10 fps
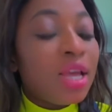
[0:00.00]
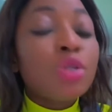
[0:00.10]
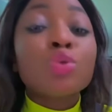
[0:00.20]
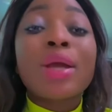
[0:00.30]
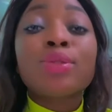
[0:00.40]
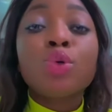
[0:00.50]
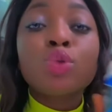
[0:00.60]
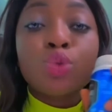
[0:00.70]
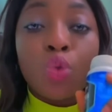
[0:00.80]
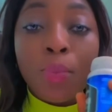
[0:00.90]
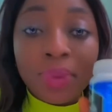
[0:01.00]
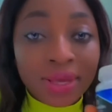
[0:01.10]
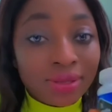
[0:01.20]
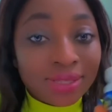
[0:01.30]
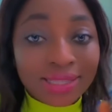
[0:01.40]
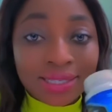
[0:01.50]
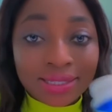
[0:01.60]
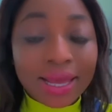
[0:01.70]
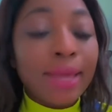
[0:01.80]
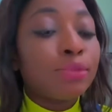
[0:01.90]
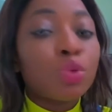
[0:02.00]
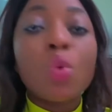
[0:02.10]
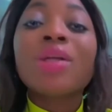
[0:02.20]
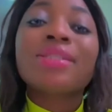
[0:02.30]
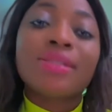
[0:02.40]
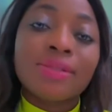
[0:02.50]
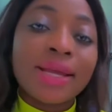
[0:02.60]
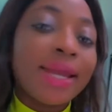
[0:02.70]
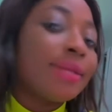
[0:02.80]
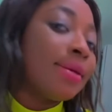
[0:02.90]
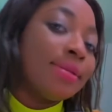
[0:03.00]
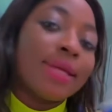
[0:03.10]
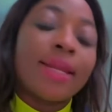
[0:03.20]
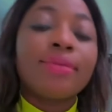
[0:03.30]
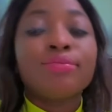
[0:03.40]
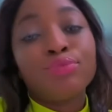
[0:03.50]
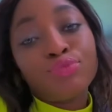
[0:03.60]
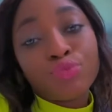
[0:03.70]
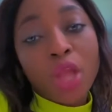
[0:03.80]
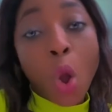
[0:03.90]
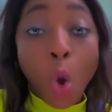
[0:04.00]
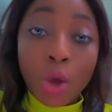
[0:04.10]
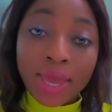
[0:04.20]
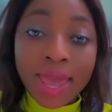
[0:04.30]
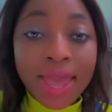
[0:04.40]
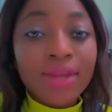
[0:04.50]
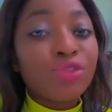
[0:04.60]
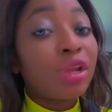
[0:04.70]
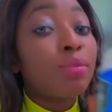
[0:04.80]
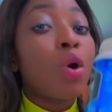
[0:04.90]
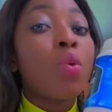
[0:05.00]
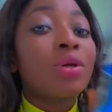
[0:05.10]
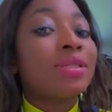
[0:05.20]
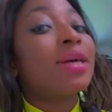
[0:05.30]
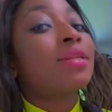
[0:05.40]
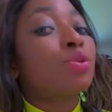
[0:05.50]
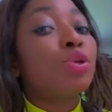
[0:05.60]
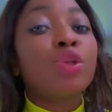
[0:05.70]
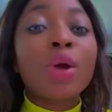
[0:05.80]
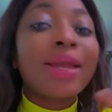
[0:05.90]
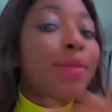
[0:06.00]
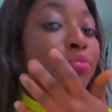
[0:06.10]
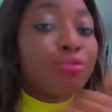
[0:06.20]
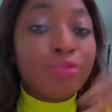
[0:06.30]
so I took 2 pills at a time. So watch till the end and then okay, drink more water so you don't get